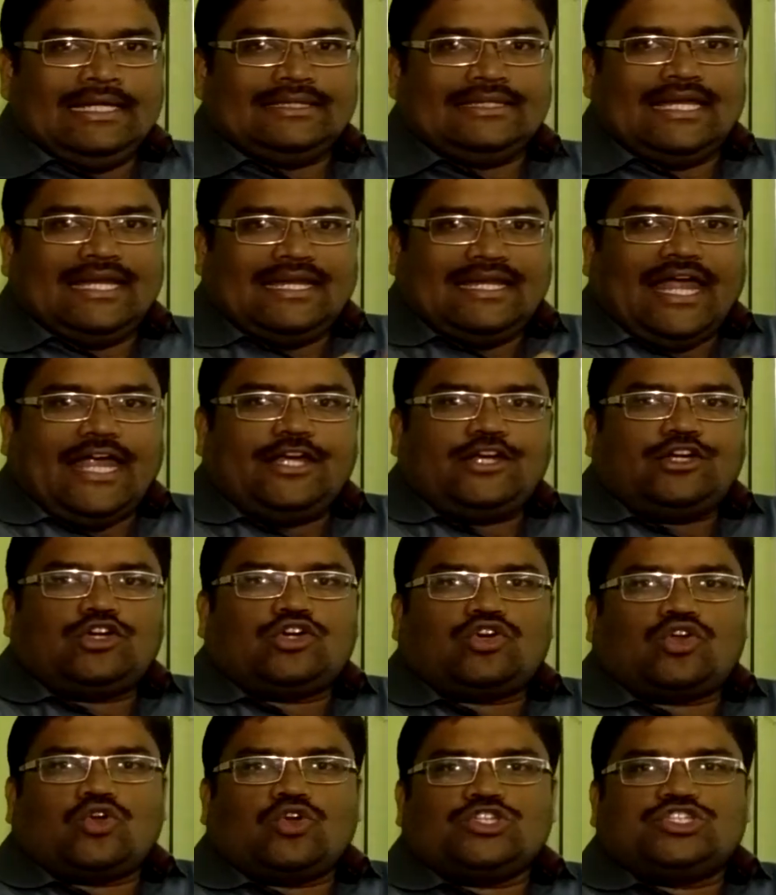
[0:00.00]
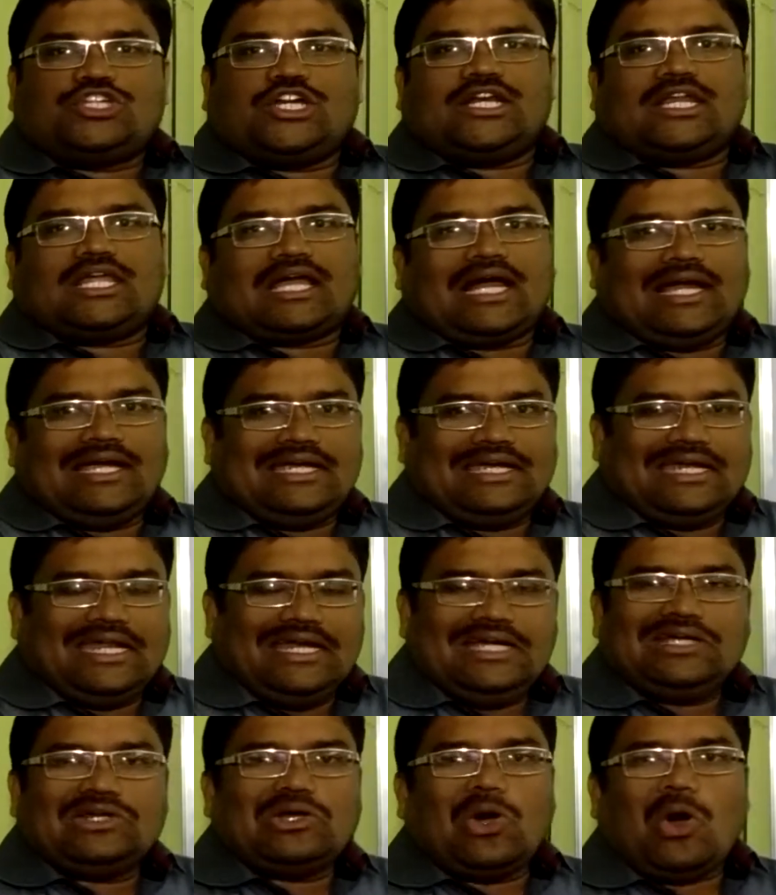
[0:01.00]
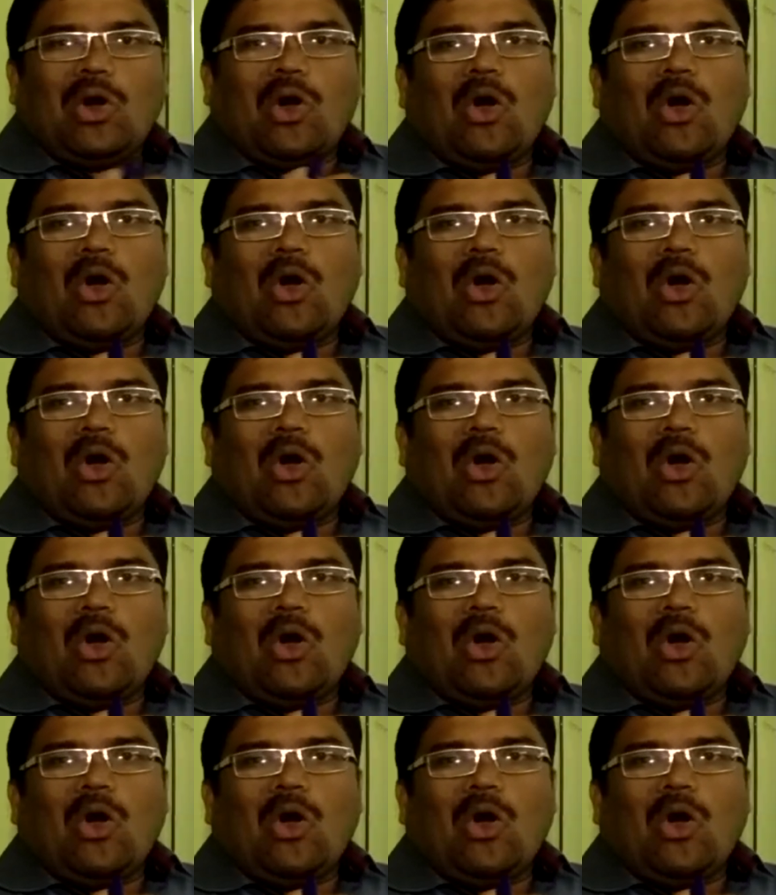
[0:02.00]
the nitrogen content